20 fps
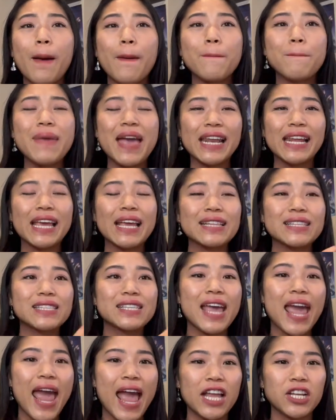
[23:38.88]
many
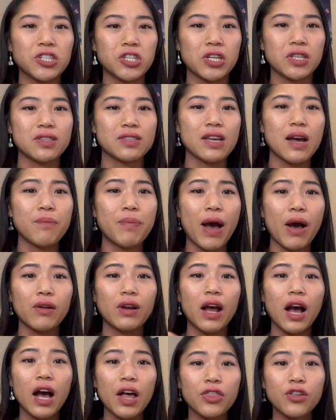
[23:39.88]
tangents
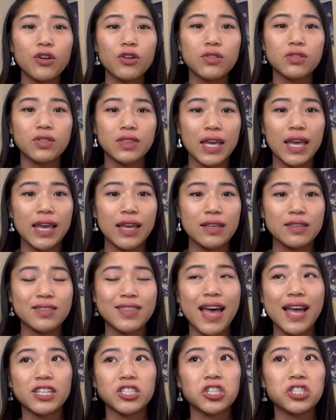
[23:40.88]
about other things
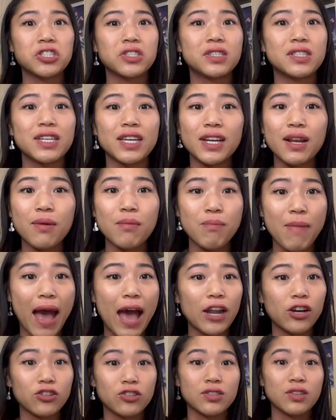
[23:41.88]
that just didn't
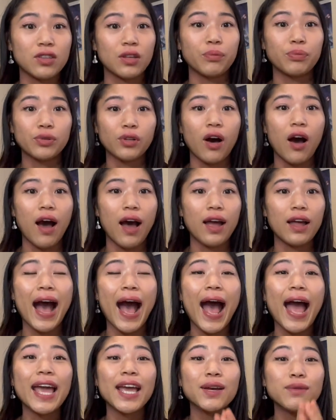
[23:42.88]
matter to the plot.
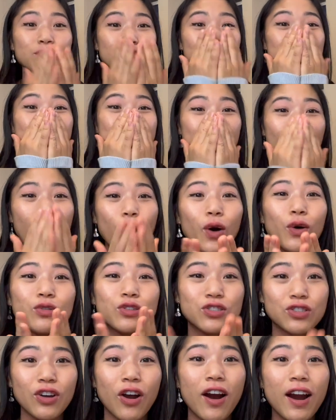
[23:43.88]
I am
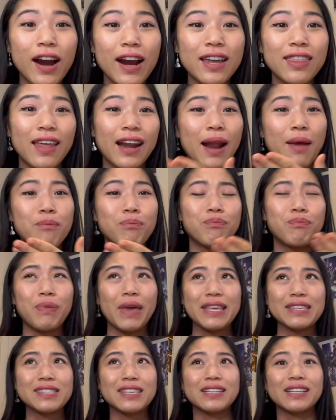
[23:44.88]
so sorry that I'm
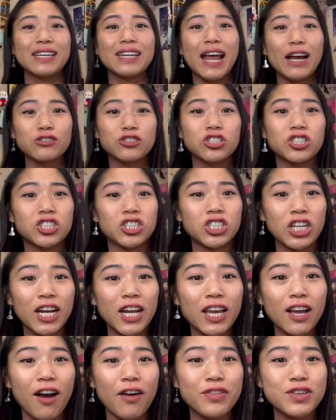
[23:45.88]
basically now
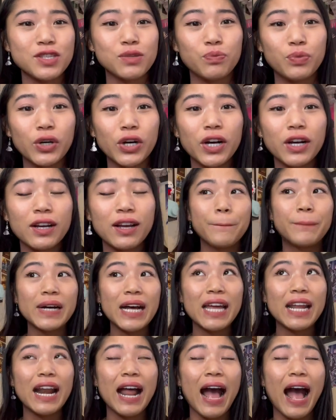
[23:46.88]
shitting on this book,
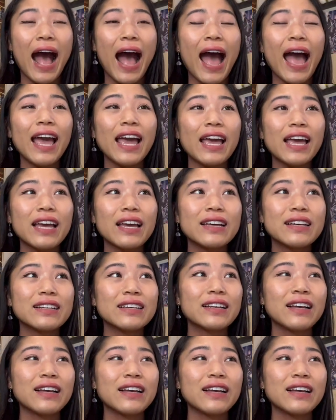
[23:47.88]
but I